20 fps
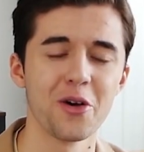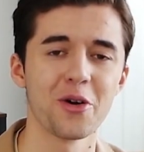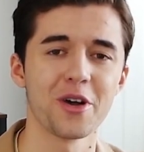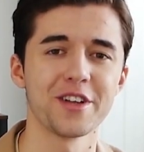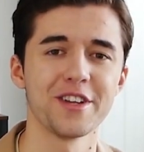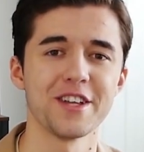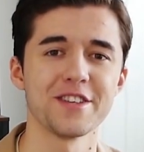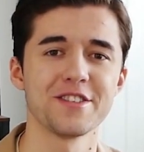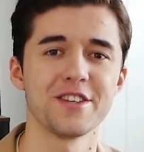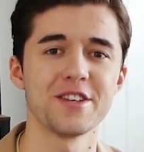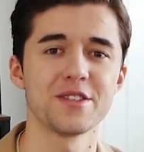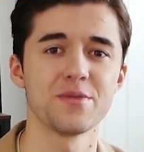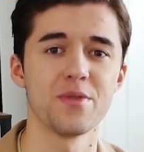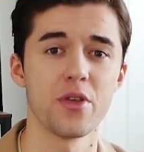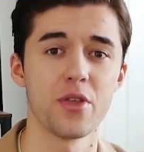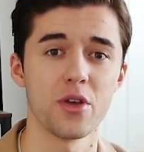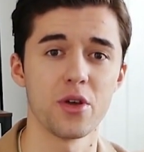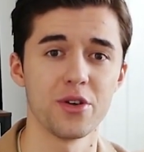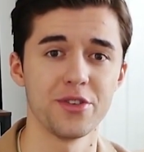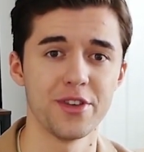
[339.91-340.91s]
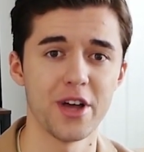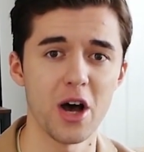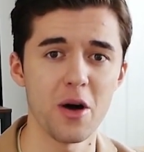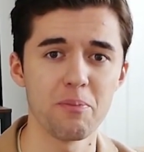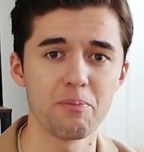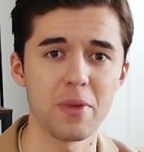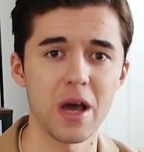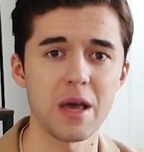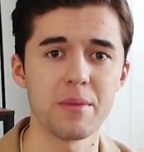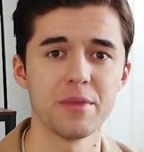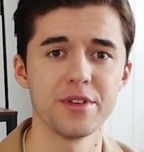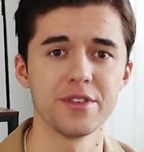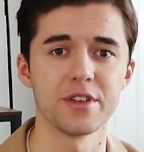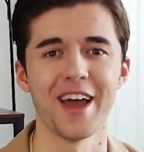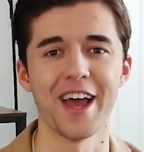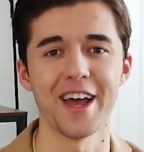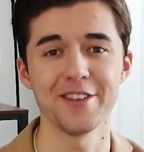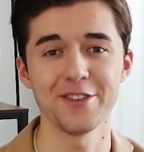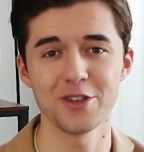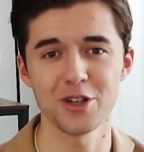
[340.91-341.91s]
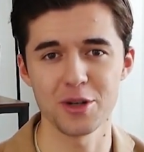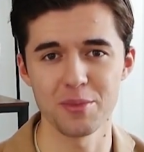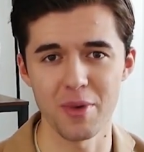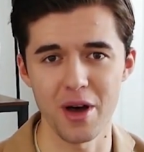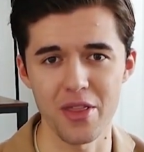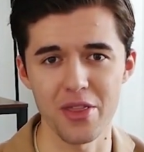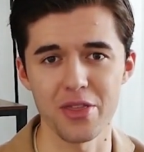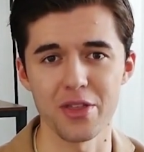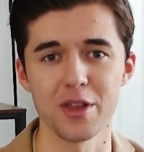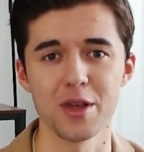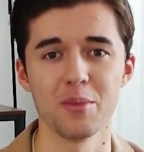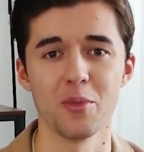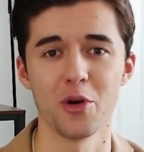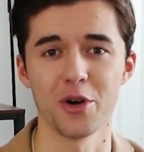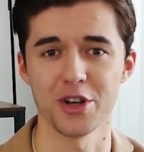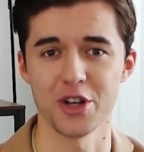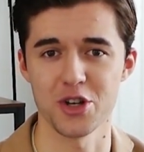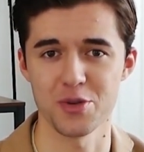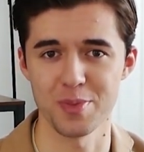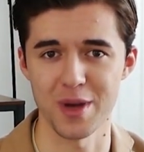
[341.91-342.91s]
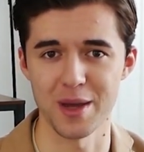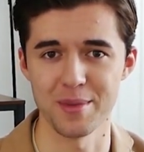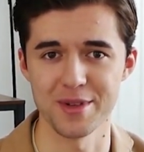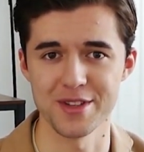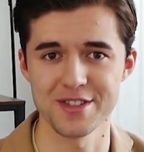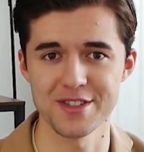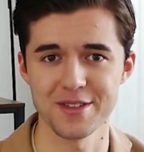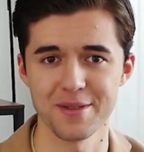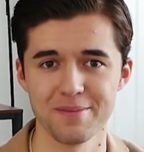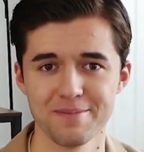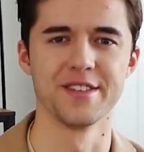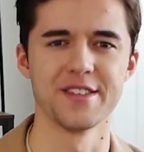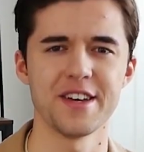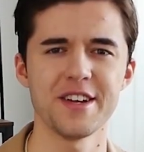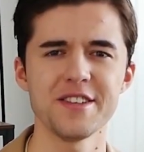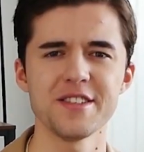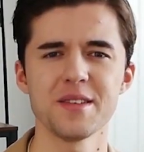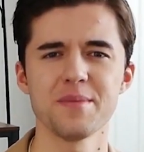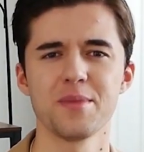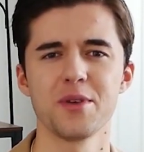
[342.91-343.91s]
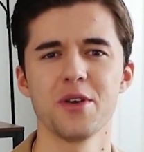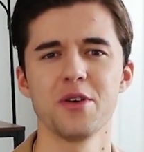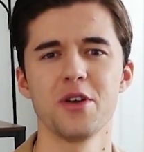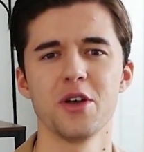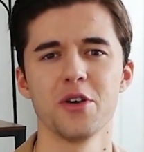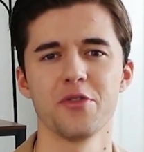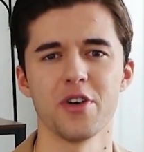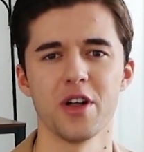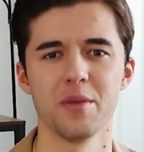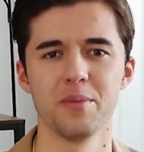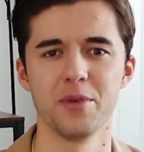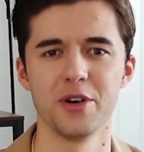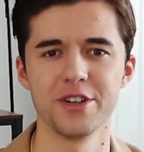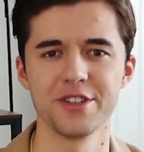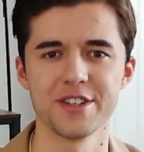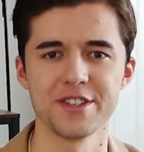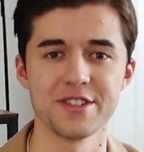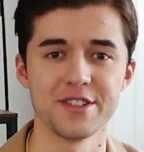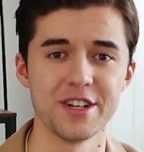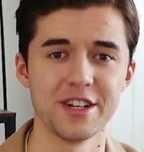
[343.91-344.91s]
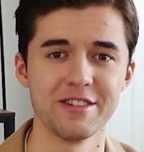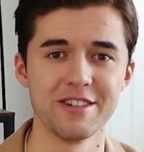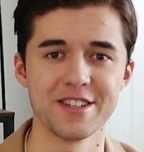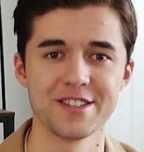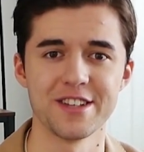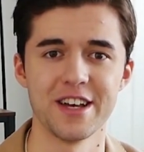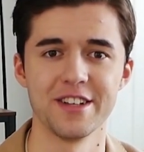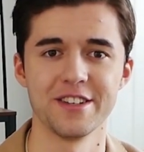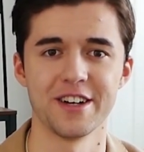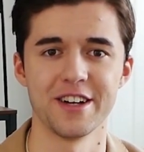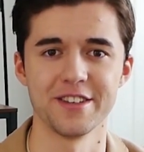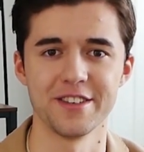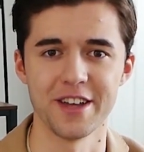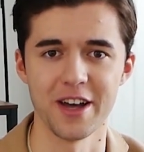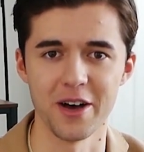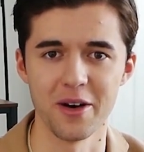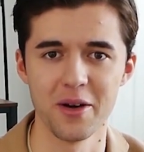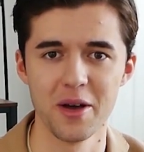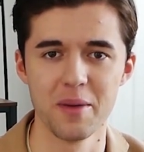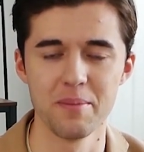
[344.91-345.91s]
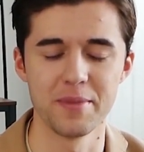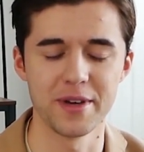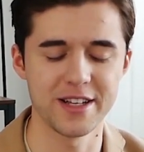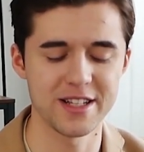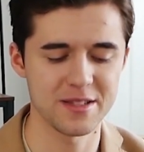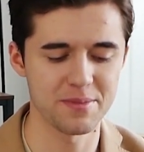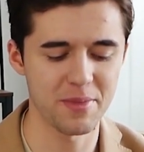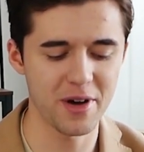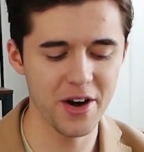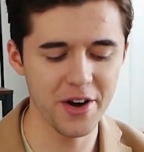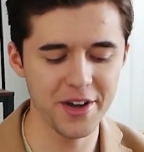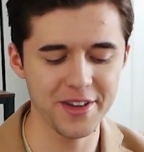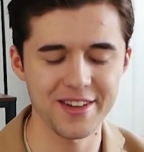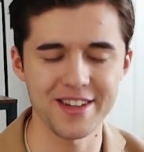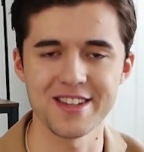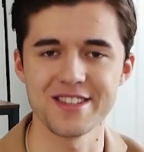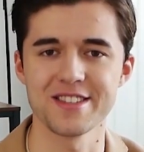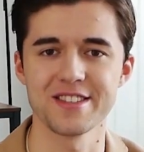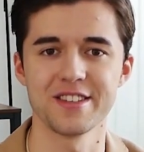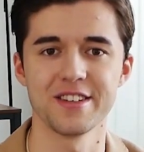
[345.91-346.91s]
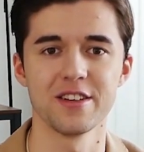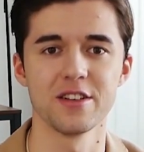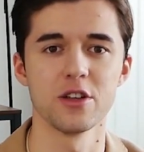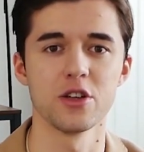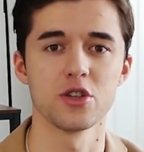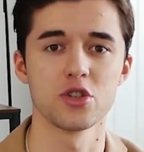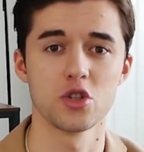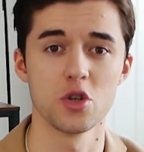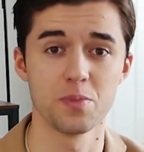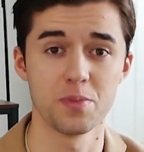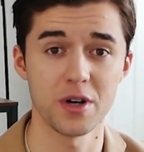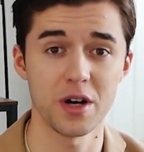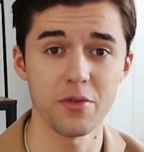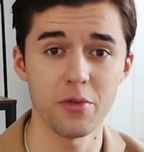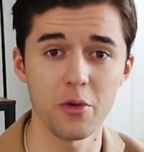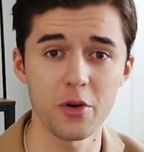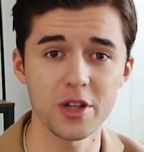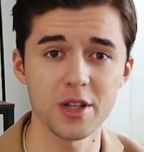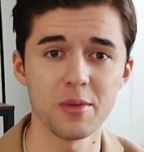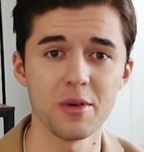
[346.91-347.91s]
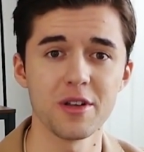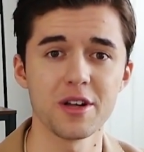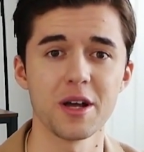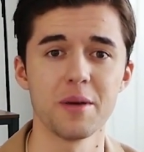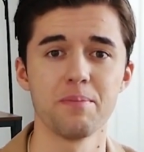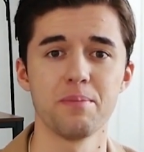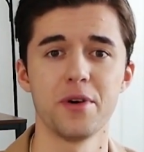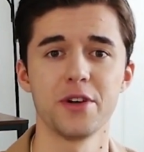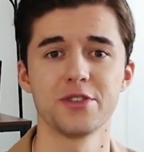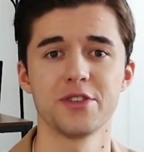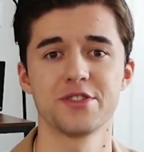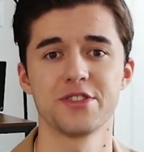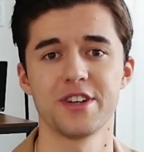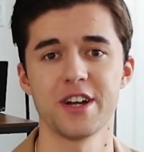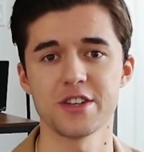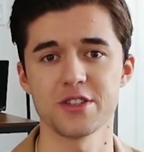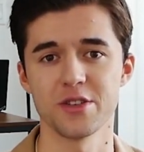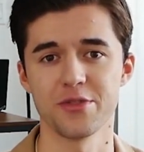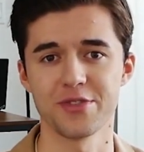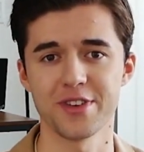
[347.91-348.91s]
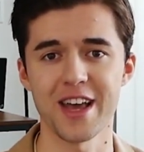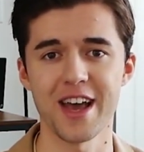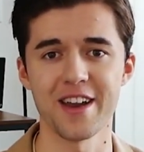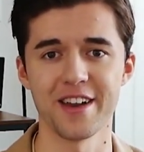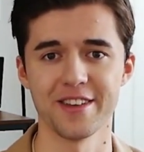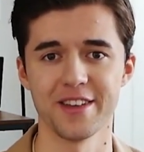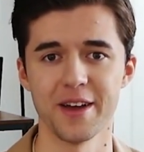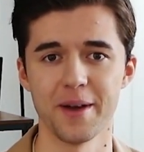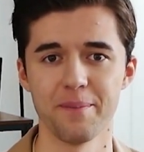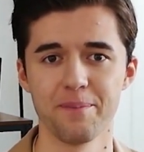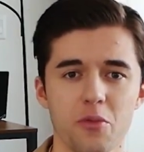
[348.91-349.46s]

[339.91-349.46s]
who can assist with your down payment and your monthly mortgage payments. That is the beauty of Alberta's real estate right now, because the market is still super affordable compared to the rest of Canada.